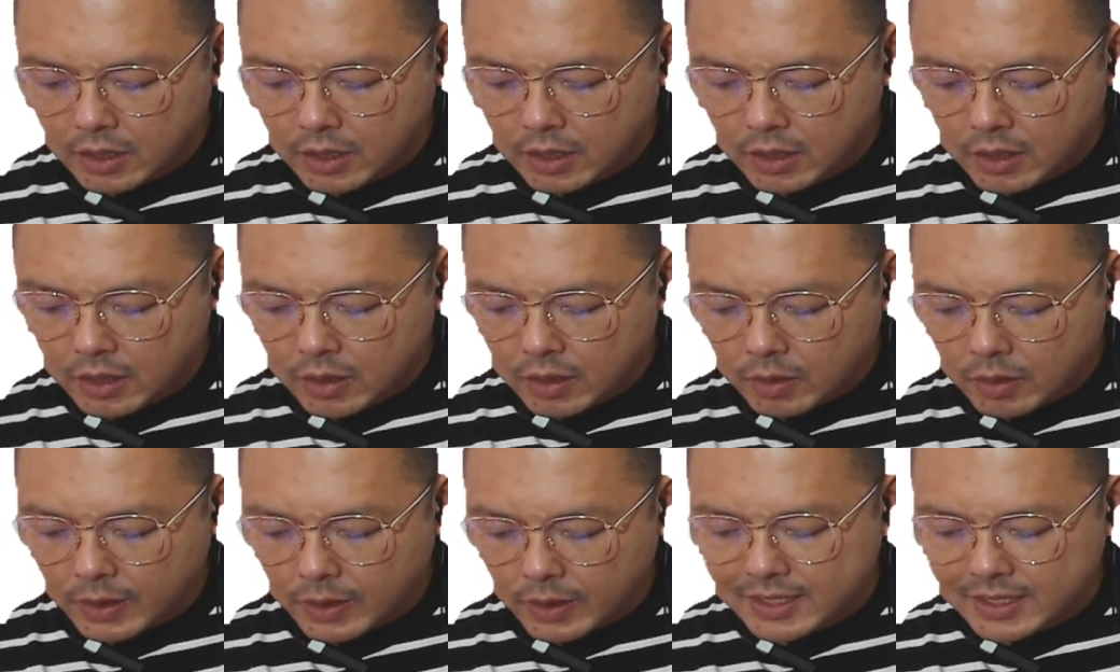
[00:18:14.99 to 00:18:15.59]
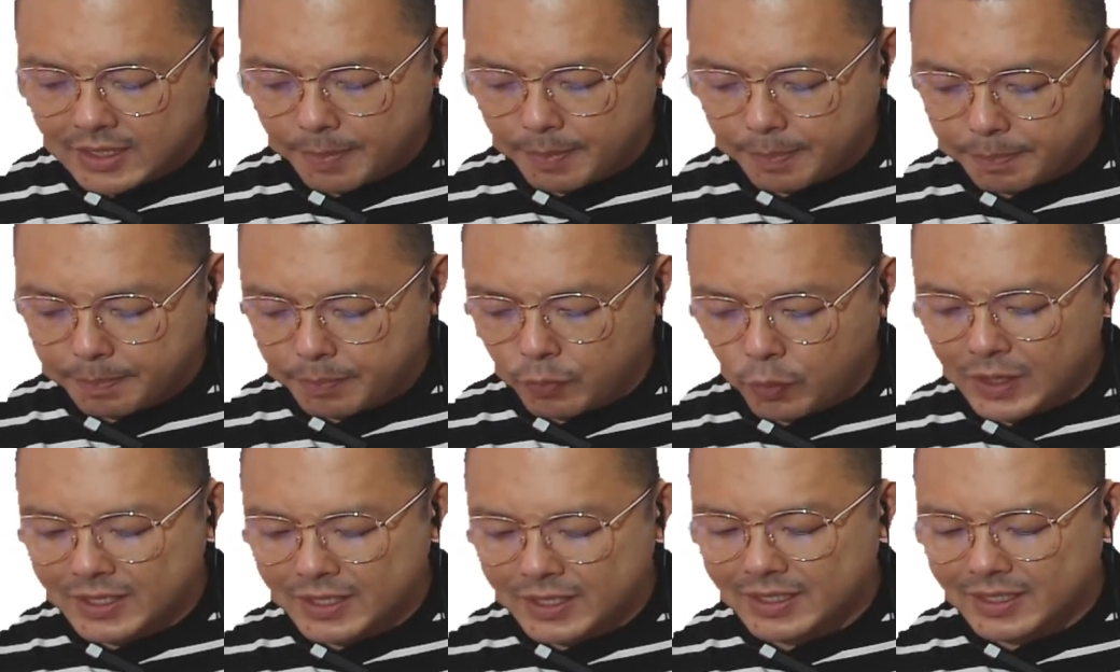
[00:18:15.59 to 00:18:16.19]
What's
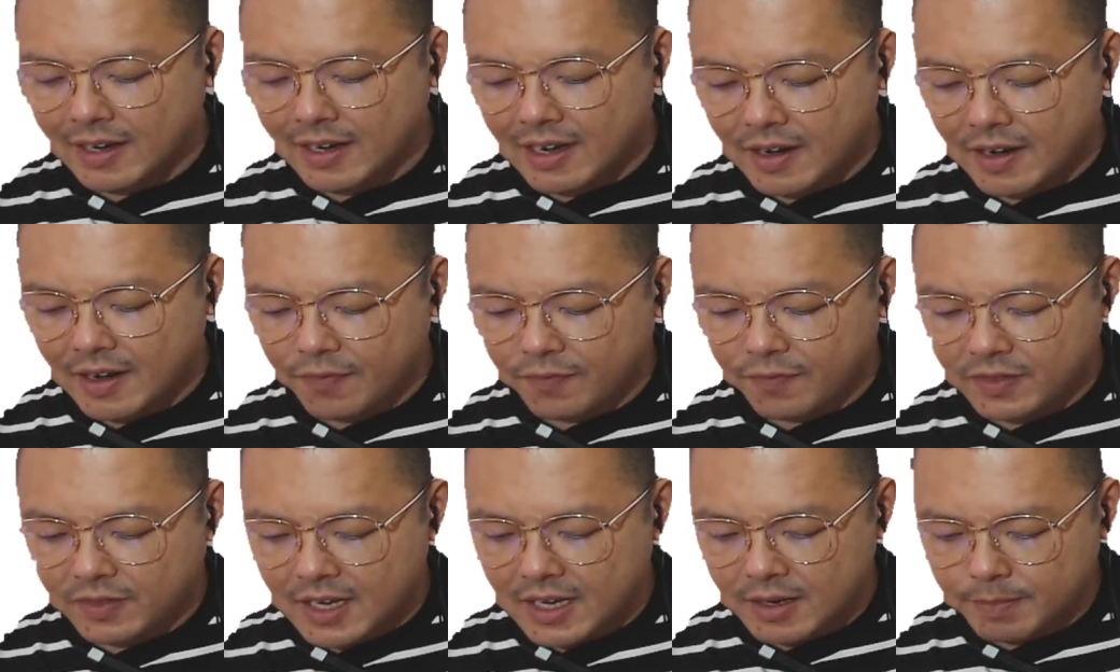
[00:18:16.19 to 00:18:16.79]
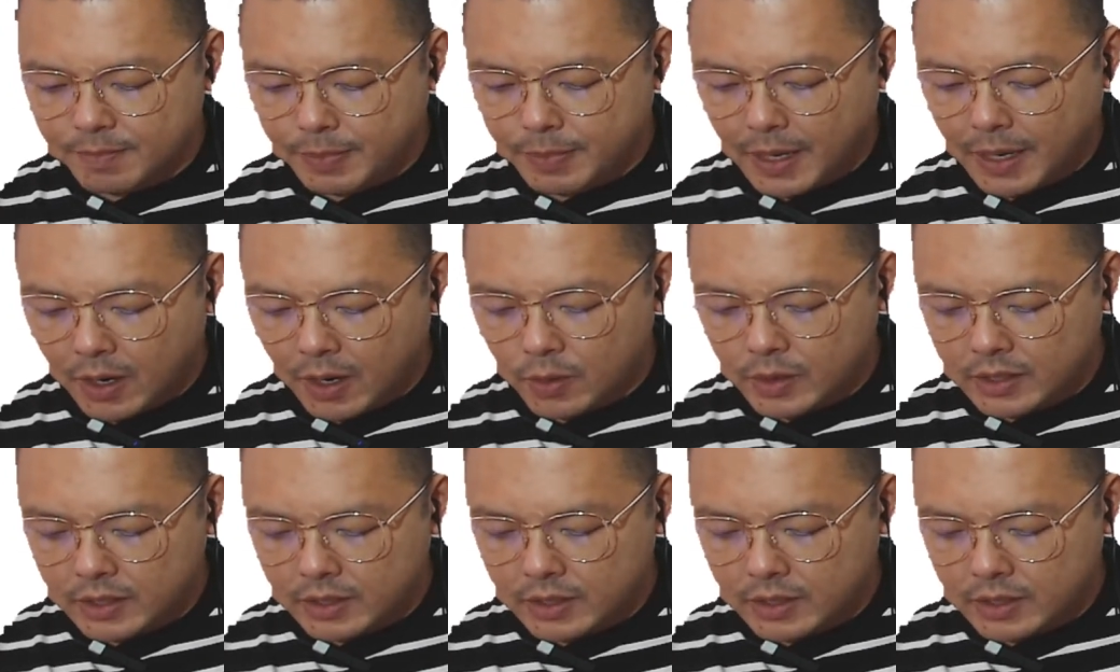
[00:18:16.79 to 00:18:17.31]
the lifting power?